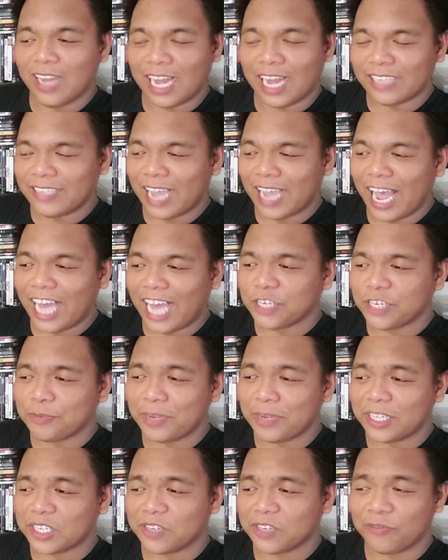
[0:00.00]

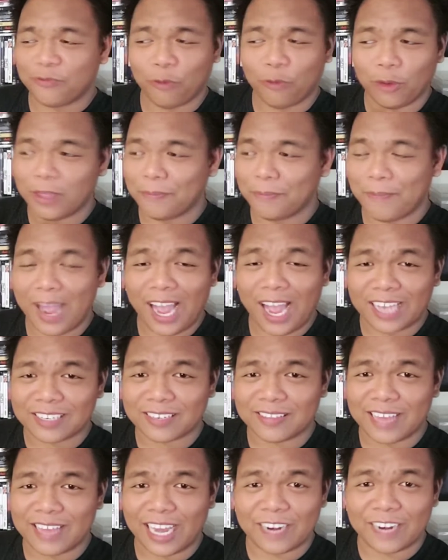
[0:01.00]
attachments for the
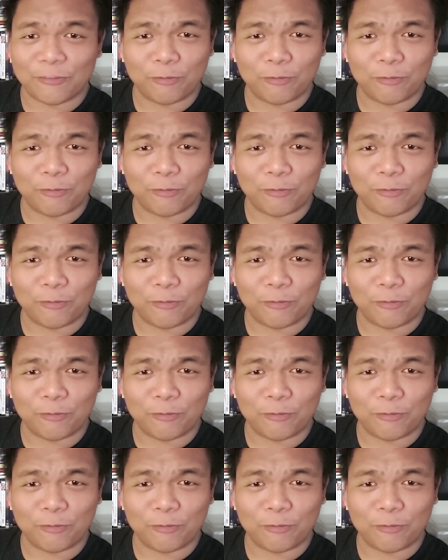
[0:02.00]
mask that